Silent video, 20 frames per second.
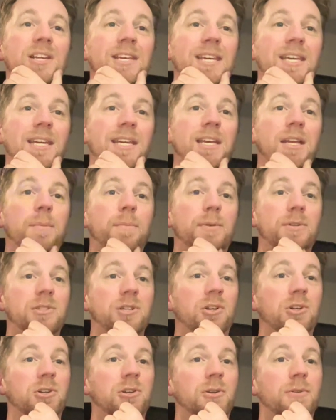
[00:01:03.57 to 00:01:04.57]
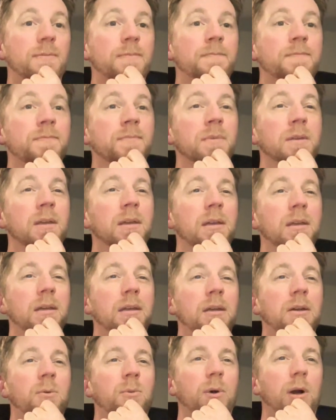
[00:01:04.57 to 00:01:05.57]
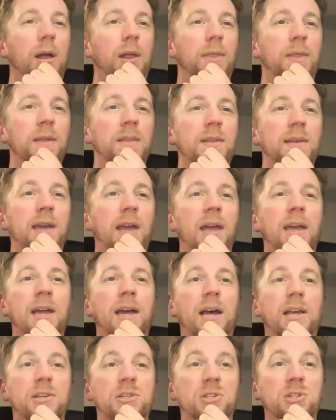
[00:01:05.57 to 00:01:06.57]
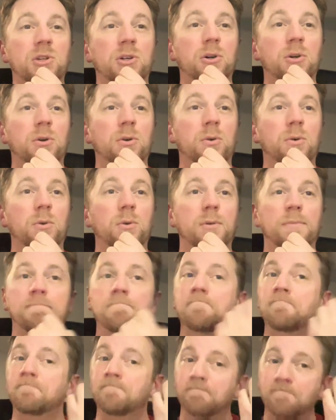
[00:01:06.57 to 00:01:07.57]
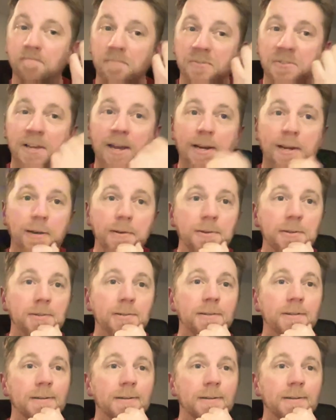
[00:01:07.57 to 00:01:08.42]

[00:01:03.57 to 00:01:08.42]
E in position. Well, I think the A has to go second.